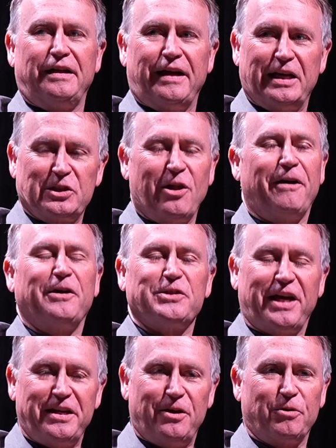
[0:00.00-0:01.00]
As long as
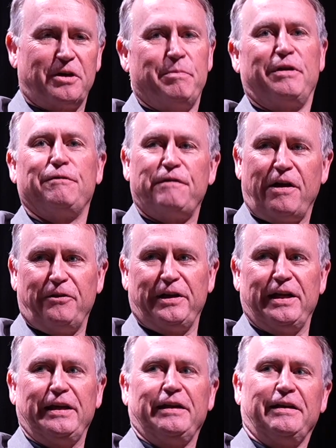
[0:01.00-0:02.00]
I don't commit a
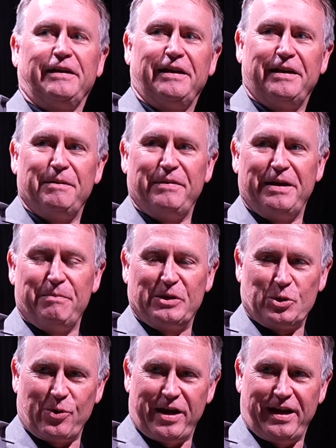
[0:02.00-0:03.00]
felony in
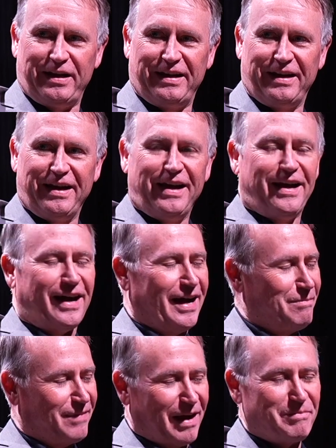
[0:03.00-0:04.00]
between, okay.
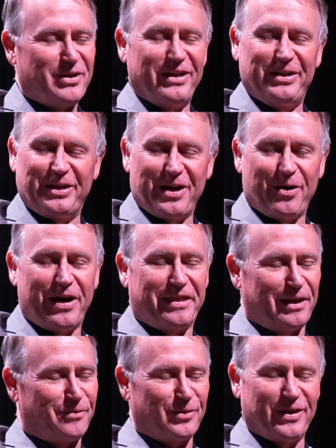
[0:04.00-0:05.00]
I'm, I'm good to go, I
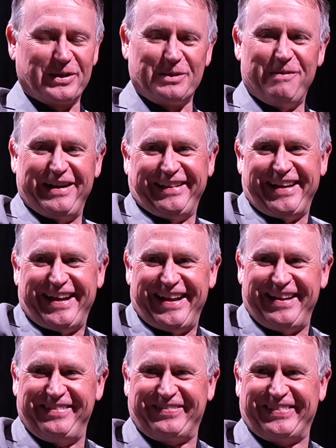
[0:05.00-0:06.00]
think, for the rest of my
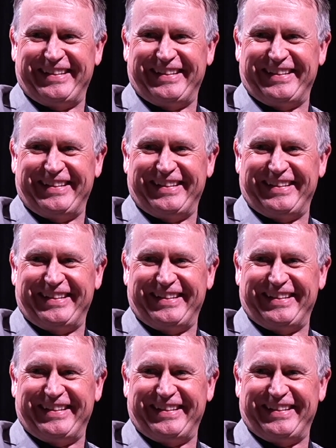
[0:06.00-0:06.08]
life.